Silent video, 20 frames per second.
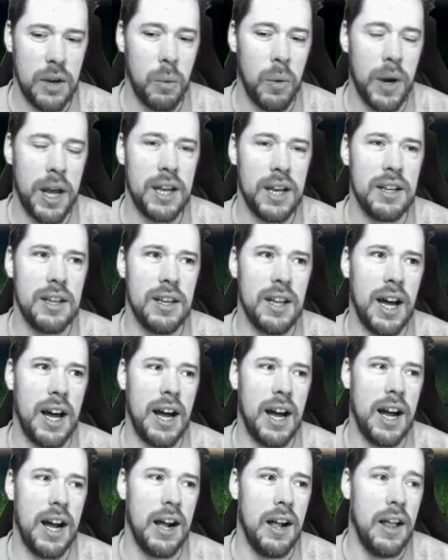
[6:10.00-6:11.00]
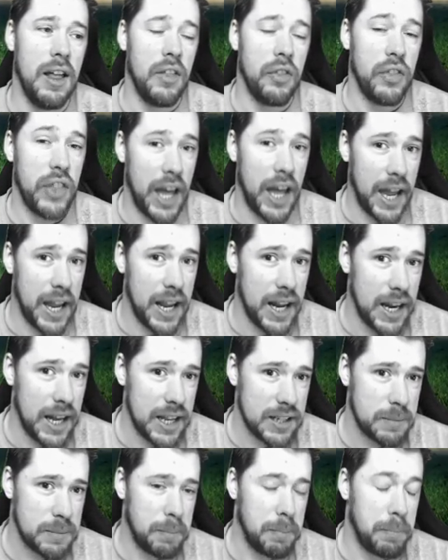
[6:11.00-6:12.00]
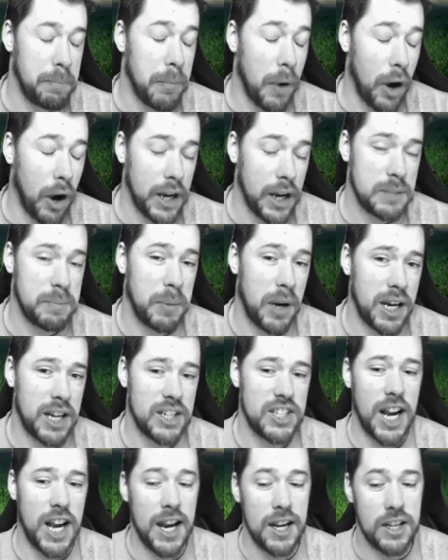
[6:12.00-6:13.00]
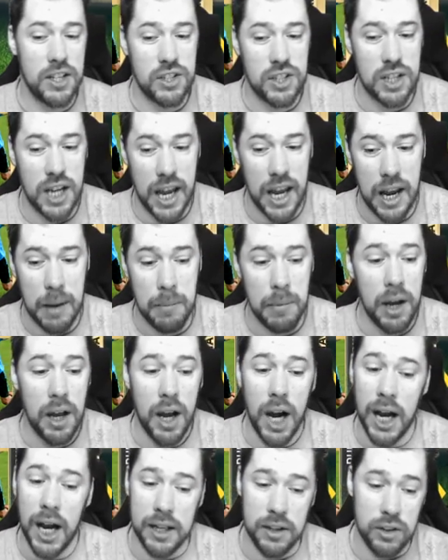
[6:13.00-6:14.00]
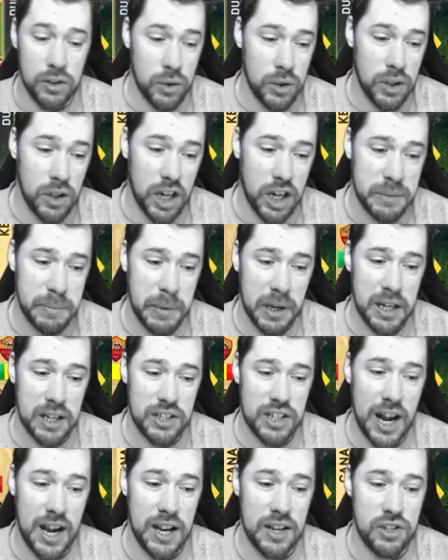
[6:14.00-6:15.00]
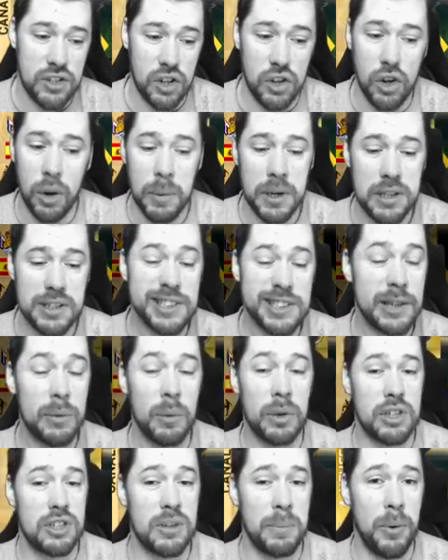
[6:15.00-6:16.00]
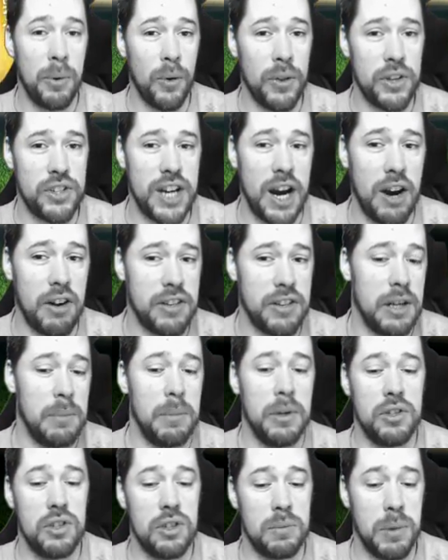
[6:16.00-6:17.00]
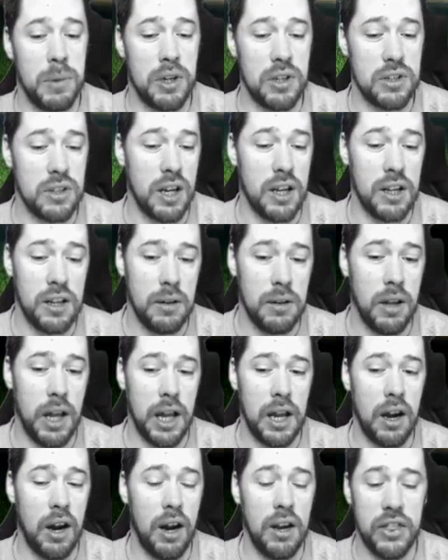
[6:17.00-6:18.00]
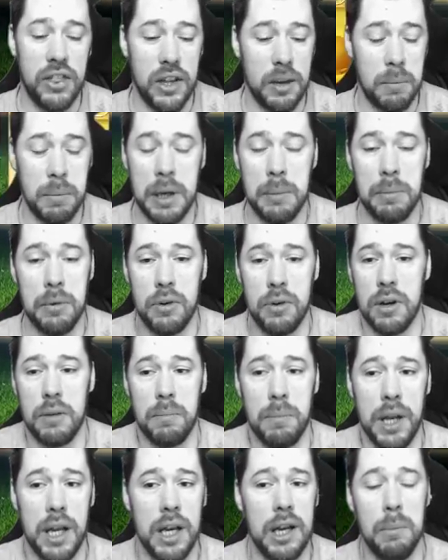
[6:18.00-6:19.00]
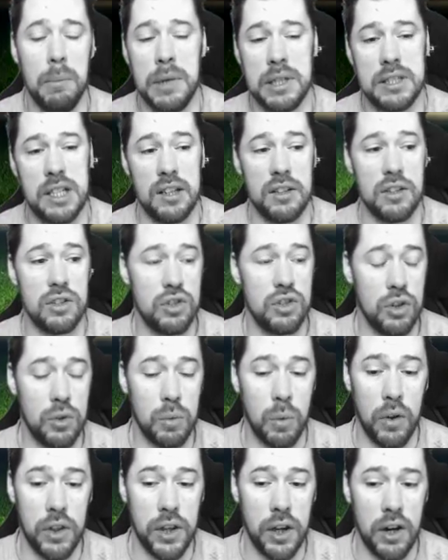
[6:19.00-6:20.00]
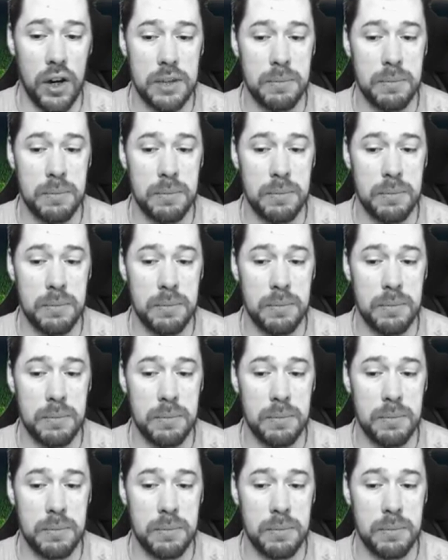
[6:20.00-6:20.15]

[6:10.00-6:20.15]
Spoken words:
When the ALS Ice Bucket Challenge came, I didn't do the Ice Bucket Challenge. And not because I didn't want to support the charity, but just because I think people completely misunderstood what the Ice